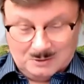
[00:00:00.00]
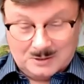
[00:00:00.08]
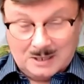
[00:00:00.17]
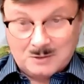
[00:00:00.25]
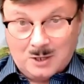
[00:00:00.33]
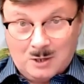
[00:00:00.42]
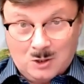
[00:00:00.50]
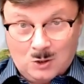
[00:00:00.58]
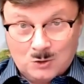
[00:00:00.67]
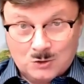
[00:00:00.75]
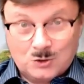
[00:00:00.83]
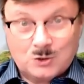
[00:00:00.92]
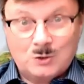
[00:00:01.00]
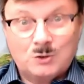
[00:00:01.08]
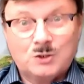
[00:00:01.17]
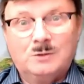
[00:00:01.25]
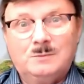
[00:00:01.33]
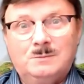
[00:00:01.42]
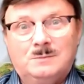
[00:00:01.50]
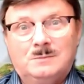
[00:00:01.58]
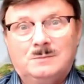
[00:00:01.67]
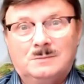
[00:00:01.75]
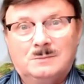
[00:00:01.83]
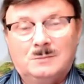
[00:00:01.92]
our constitution,
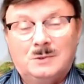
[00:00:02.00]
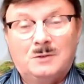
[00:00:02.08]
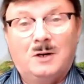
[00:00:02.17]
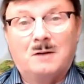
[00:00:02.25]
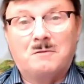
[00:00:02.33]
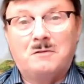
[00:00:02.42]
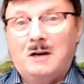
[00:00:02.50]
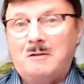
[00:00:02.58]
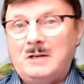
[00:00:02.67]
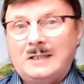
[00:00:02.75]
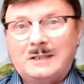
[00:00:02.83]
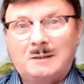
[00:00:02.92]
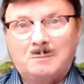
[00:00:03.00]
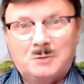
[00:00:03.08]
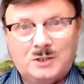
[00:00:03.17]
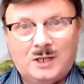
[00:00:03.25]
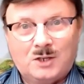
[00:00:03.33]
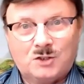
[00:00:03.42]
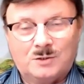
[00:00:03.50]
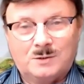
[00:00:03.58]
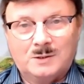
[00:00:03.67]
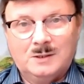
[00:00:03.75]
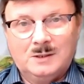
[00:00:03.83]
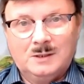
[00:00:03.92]
we've got very little protection.
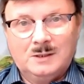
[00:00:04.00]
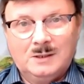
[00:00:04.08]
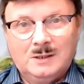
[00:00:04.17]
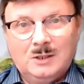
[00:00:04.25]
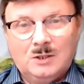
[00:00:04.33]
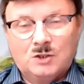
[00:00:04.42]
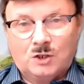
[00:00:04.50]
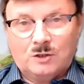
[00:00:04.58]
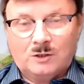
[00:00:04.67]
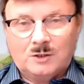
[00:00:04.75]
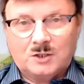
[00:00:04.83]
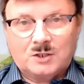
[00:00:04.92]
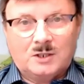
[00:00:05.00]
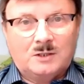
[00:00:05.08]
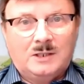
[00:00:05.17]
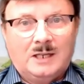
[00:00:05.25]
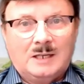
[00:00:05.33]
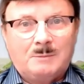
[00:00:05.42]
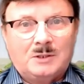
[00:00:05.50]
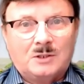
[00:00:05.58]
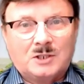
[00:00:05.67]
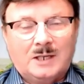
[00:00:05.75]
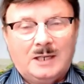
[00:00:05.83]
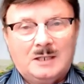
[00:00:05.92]
Journalists are the enemy of the
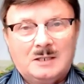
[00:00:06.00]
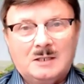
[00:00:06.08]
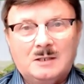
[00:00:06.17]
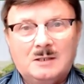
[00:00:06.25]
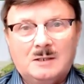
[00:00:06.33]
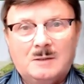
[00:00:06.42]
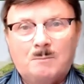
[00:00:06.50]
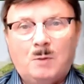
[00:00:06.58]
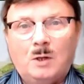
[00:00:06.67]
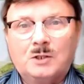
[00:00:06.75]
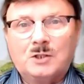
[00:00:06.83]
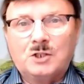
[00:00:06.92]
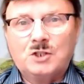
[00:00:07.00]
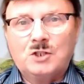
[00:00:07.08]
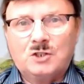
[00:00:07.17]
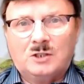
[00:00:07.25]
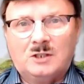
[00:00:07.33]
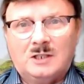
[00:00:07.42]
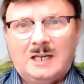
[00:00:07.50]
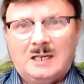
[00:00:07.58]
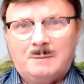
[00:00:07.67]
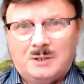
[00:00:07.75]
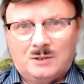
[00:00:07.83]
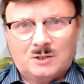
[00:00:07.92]
state. Politicians are the
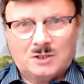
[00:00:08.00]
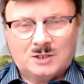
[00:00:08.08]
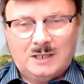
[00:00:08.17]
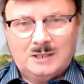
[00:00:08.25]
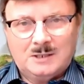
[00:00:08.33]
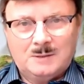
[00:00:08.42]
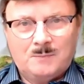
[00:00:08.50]
enemy of the state.